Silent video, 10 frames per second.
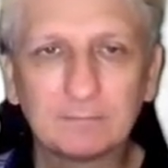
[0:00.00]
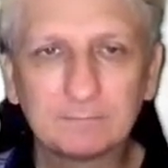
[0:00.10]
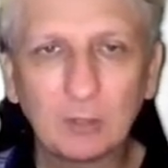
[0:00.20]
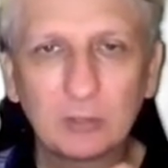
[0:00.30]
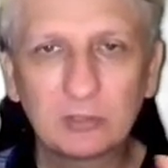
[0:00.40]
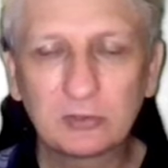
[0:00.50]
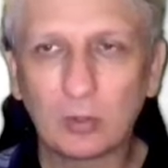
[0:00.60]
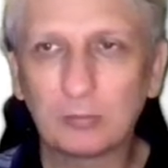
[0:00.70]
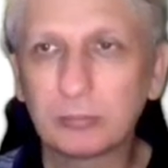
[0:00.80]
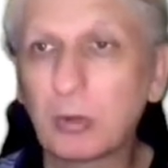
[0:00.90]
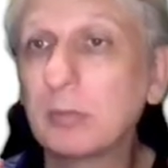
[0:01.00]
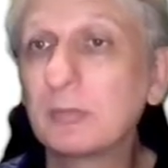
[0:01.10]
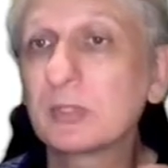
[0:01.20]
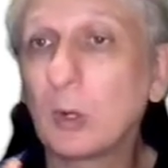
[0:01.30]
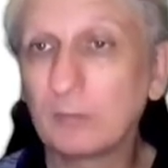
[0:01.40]
that
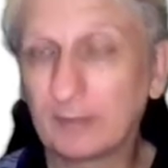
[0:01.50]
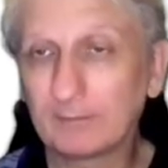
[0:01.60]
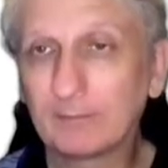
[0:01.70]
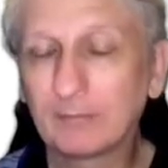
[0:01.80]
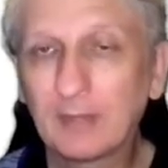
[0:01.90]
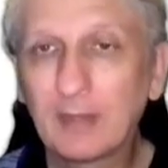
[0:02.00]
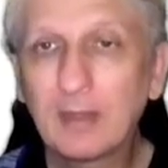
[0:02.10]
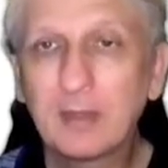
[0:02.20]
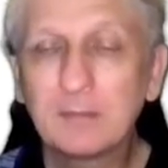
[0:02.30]
focuses on problem solving.